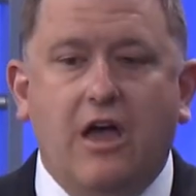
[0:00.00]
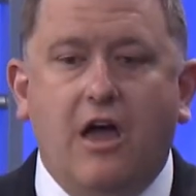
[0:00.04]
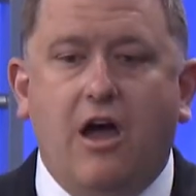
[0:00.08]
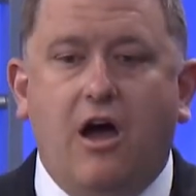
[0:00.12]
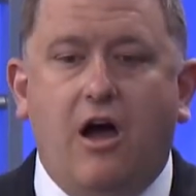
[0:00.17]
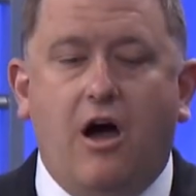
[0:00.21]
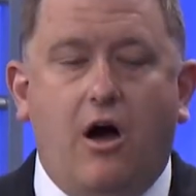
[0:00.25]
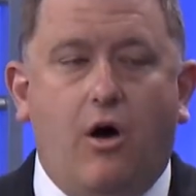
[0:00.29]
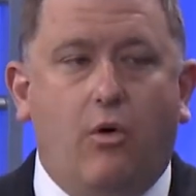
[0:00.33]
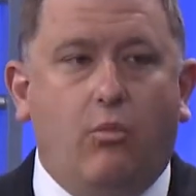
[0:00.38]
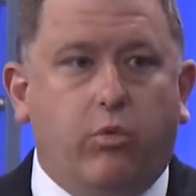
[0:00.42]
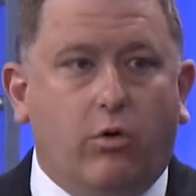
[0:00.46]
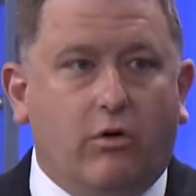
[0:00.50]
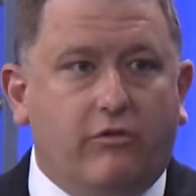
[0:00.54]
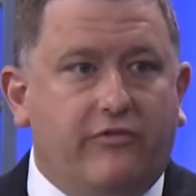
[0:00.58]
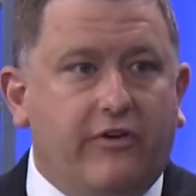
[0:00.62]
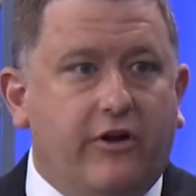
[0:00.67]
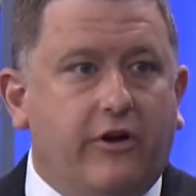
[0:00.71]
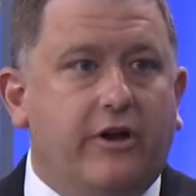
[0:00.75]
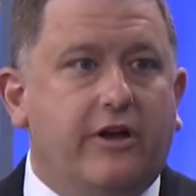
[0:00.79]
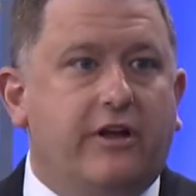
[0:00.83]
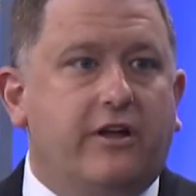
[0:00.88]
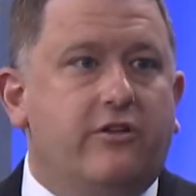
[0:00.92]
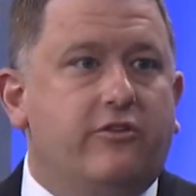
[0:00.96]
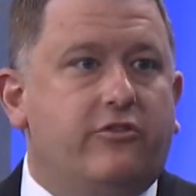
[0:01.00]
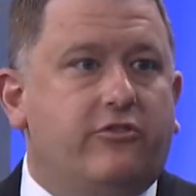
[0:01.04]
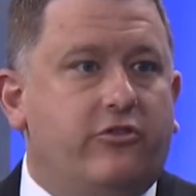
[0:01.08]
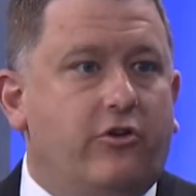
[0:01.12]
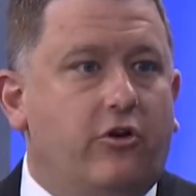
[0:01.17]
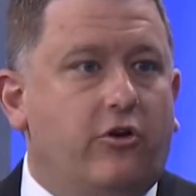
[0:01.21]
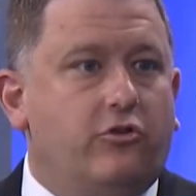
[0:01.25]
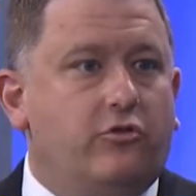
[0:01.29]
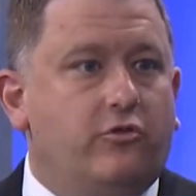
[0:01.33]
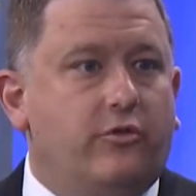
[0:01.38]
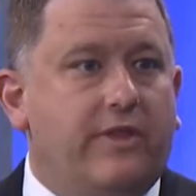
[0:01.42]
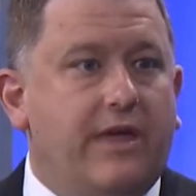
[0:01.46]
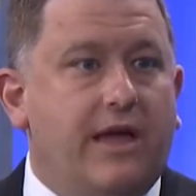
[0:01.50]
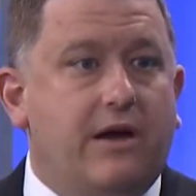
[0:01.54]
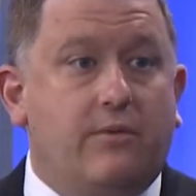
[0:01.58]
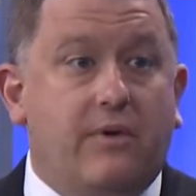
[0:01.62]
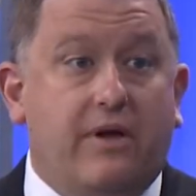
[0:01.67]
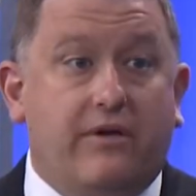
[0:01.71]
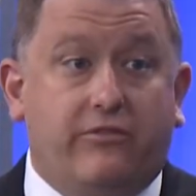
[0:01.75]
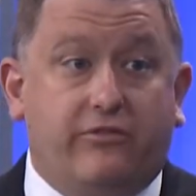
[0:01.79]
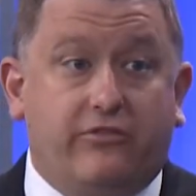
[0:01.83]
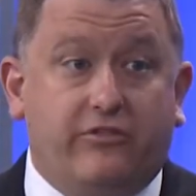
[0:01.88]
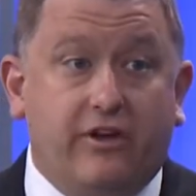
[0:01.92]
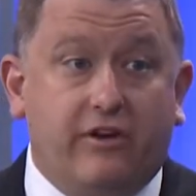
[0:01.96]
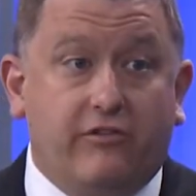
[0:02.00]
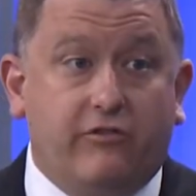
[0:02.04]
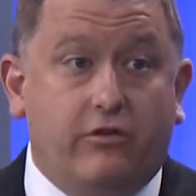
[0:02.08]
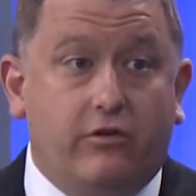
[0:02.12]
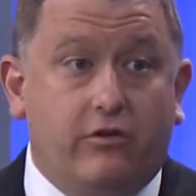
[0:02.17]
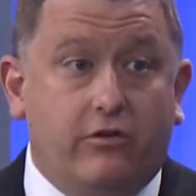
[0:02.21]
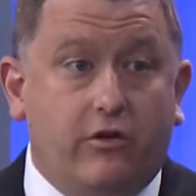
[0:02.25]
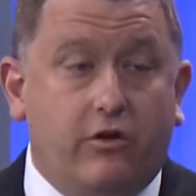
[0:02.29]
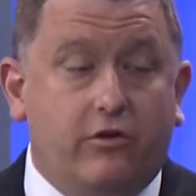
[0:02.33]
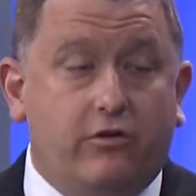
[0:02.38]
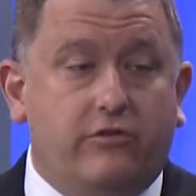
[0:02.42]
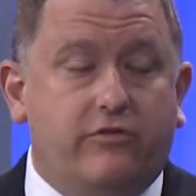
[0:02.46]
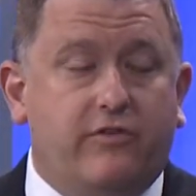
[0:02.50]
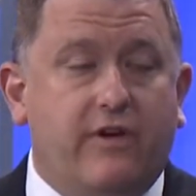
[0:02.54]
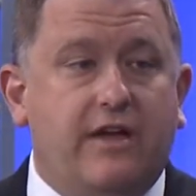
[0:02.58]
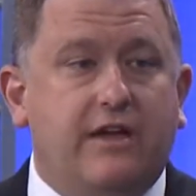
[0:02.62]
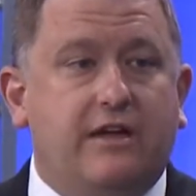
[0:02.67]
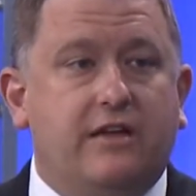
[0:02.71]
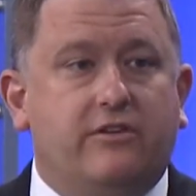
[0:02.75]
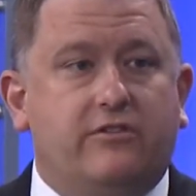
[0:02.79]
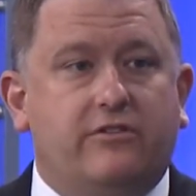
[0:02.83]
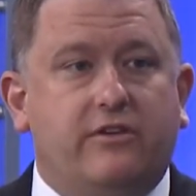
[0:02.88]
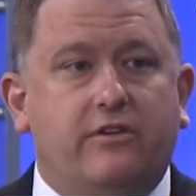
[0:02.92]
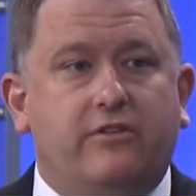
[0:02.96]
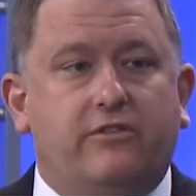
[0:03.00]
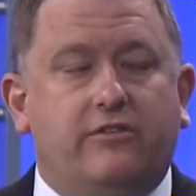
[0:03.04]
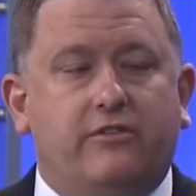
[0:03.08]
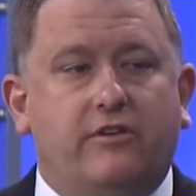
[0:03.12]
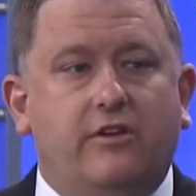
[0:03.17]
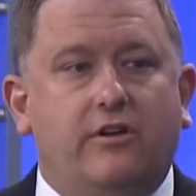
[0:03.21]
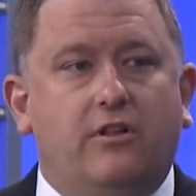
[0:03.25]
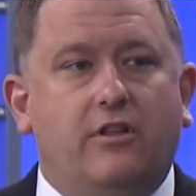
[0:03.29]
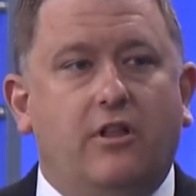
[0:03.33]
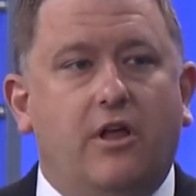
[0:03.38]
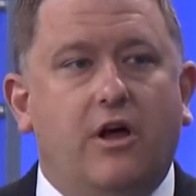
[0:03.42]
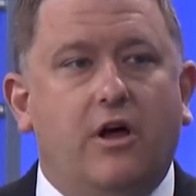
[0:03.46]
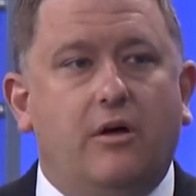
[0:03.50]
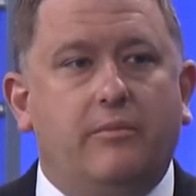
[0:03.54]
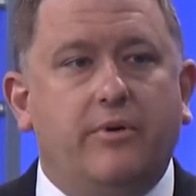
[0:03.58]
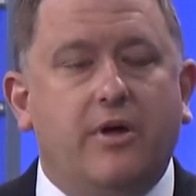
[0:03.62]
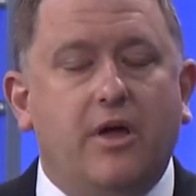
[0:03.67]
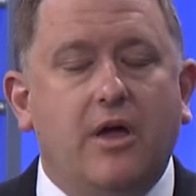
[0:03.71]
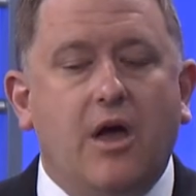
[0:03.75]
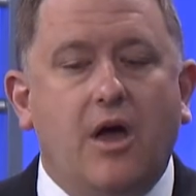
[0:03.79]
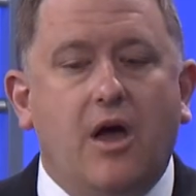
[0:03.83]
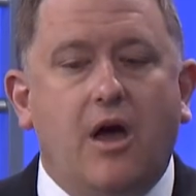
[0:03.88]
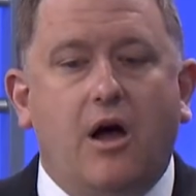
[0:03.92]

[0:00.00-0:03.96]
Uh, we're very concerned with that. We have several of those vacancies still up.